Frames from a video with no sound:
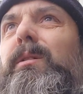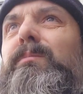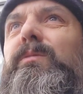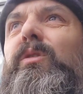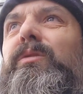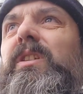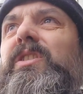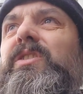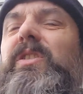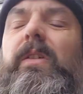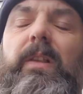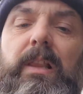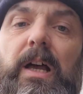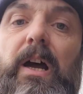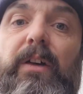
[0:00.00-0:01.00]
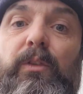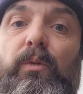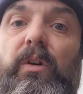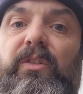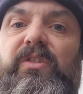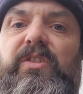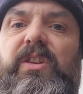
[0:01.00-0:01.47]
Don't necessarily like the
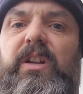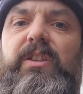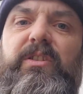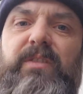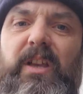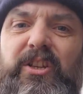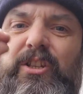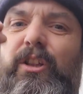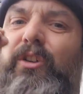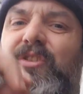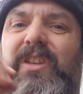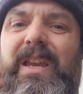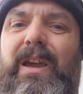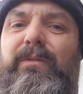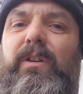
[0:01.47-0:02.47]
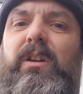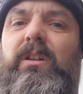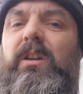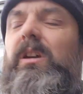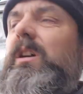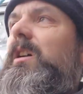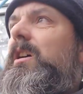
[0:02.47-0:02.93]
ones that slot together.
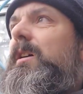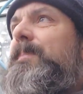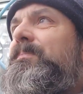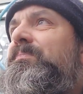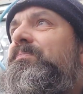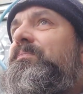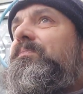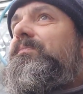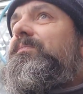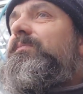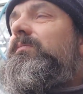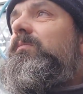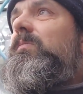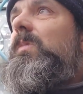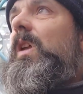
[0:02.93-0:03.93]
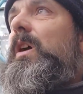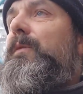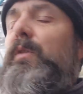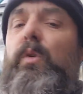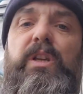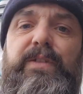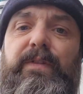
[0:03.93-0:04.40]

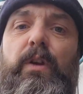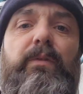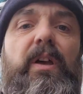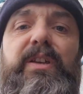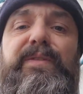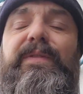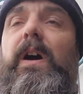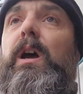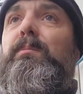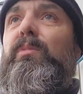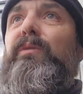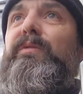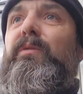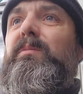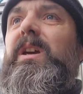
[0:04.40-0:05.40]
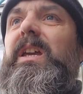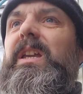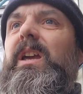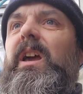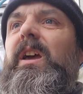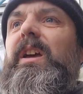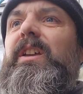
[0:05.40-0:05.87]
If it works for you, that's fine, but for
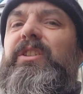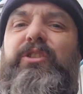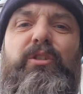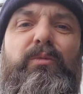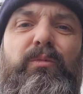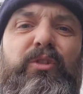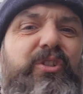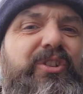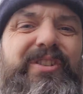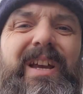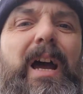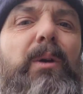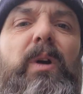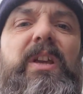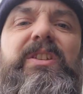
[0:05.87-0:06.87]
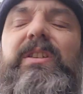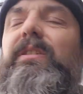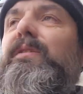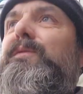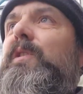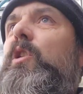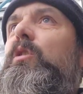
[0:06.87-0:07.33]
me, it's too much time
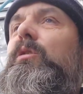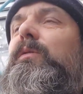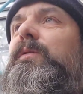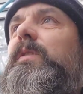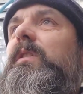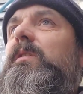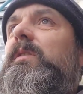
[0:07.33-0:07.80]
wasting involved.